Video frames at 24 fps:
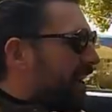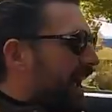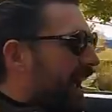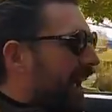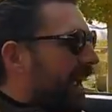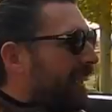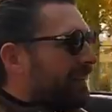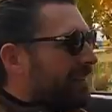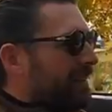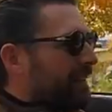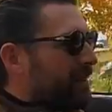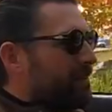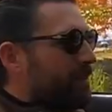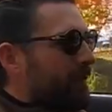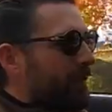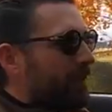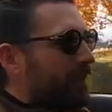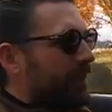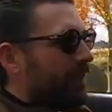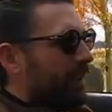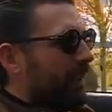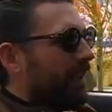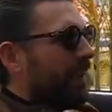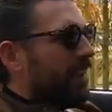had. It's
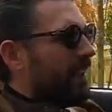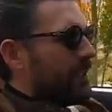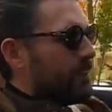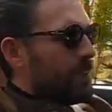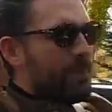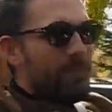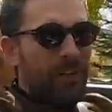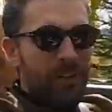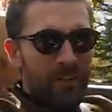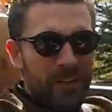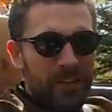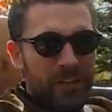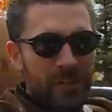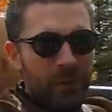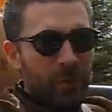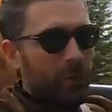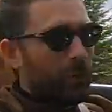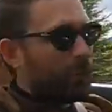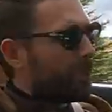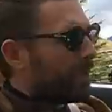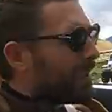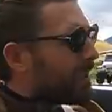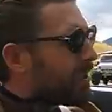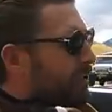been it's been very
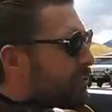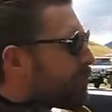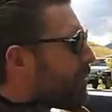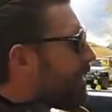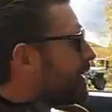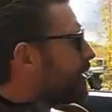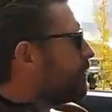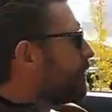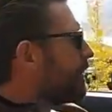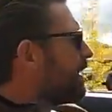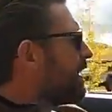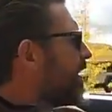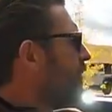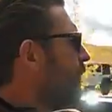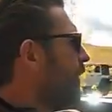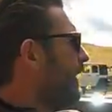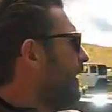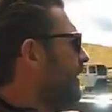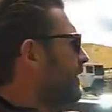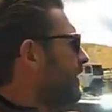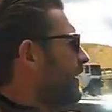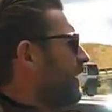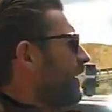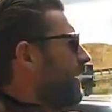short but incredibly
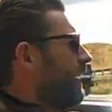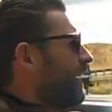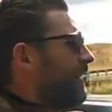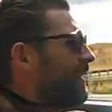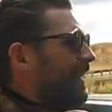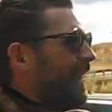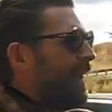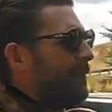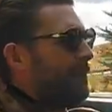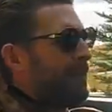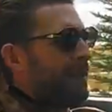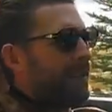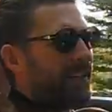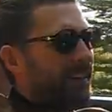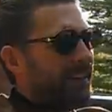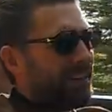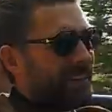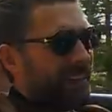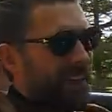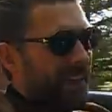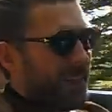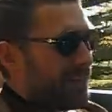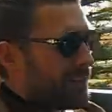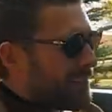sweet. The
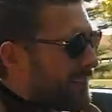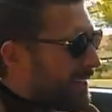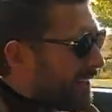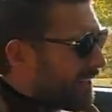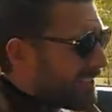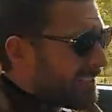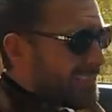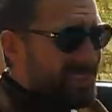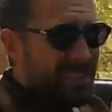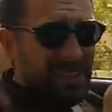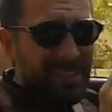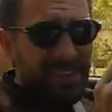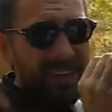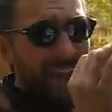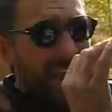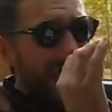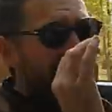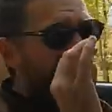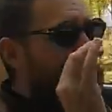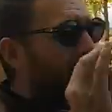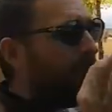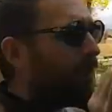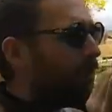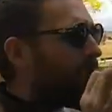Amangani Hotel is
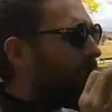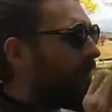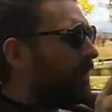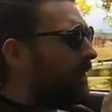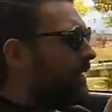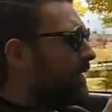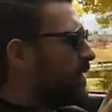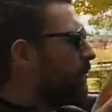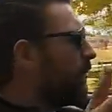out of this